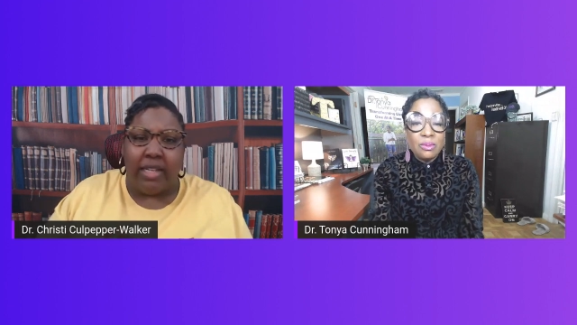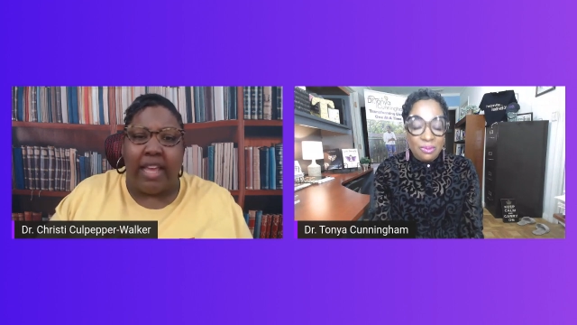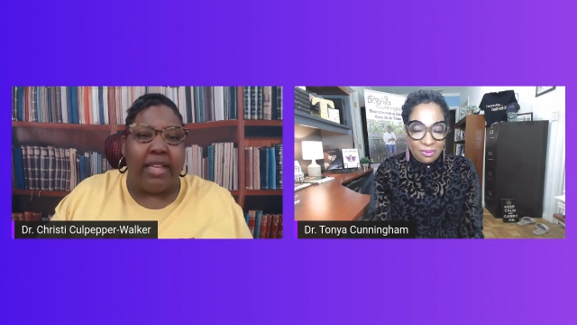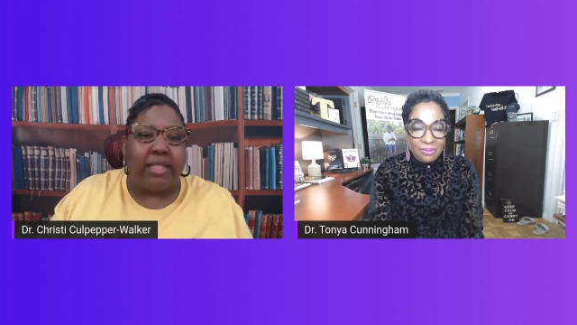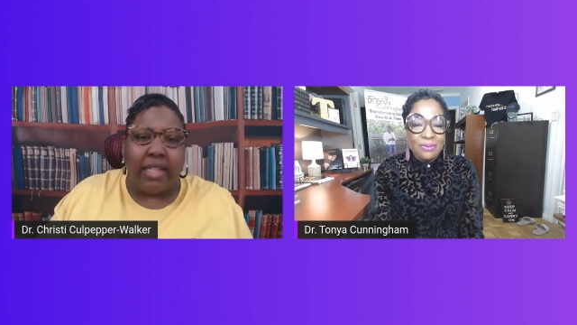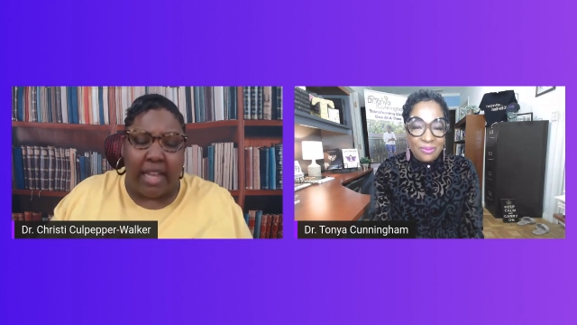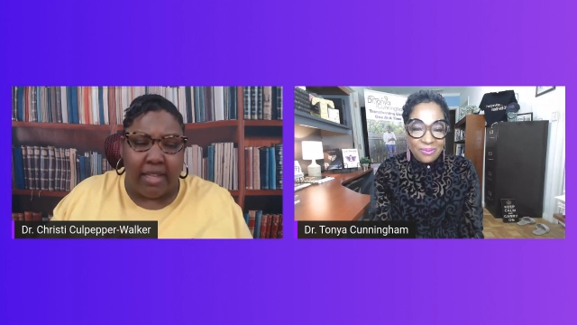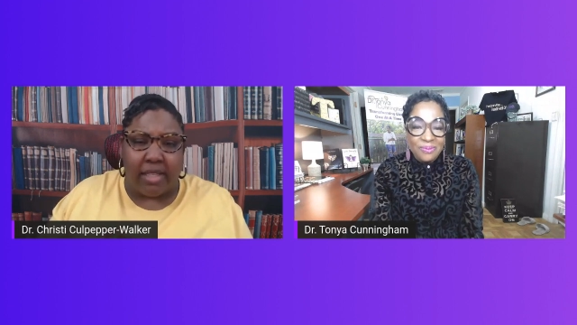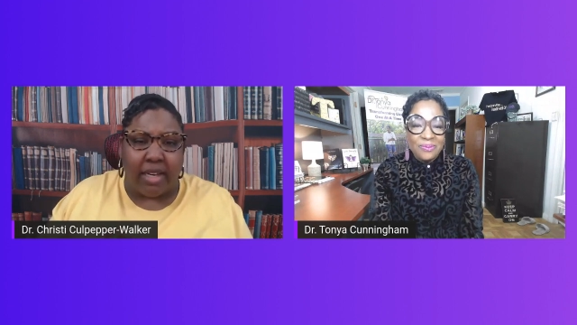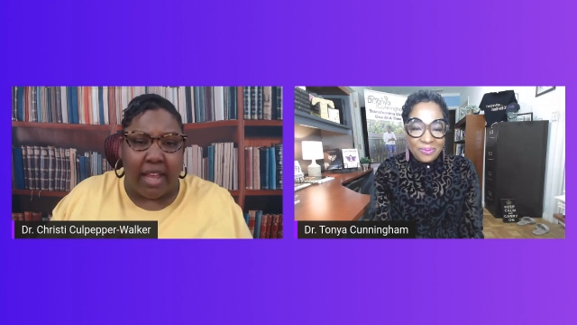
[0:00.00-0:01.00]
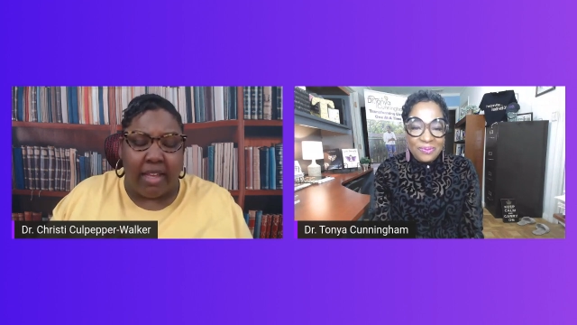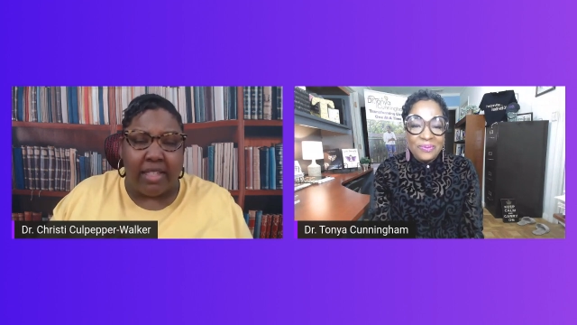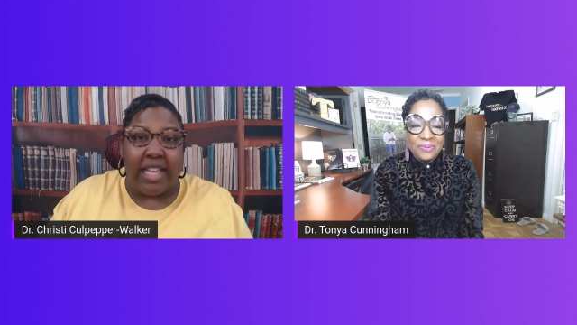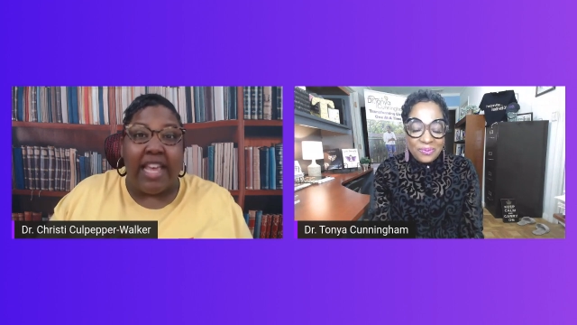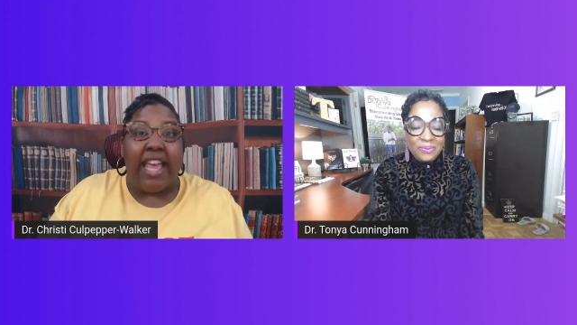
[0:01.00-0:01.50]
Speaker 1: Days and days and
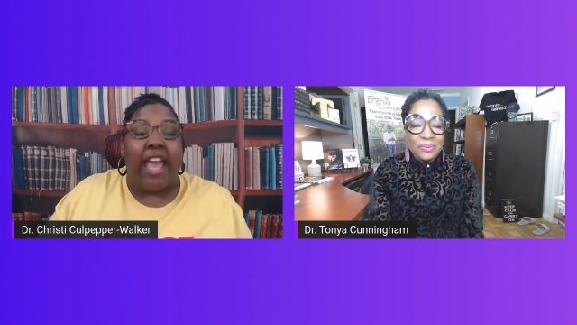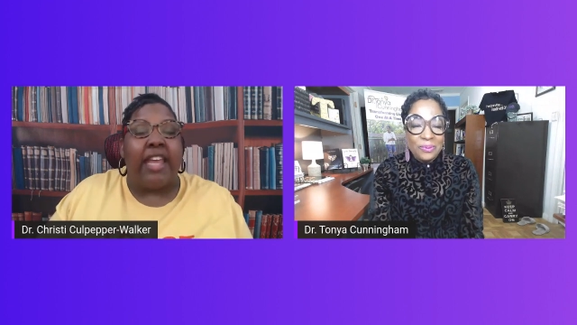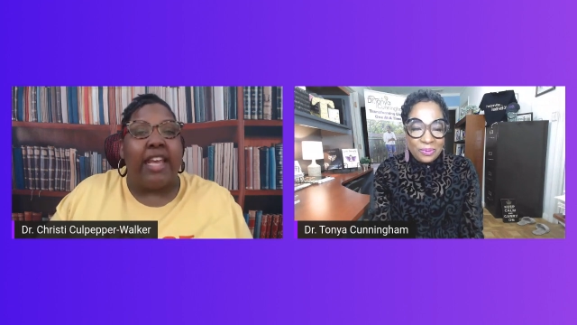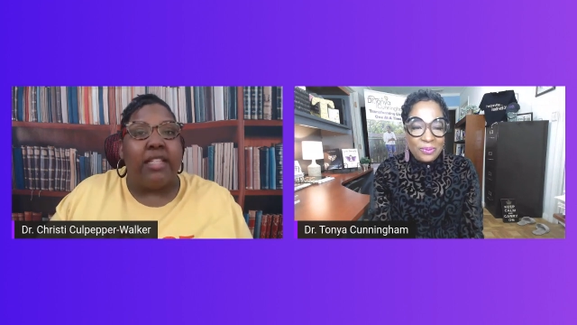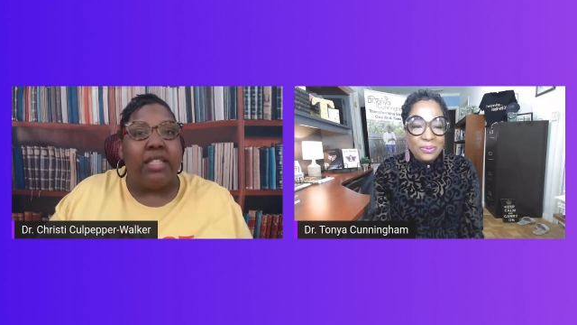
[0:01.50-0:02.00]
days. Mm-hmm. And at mm-hmm.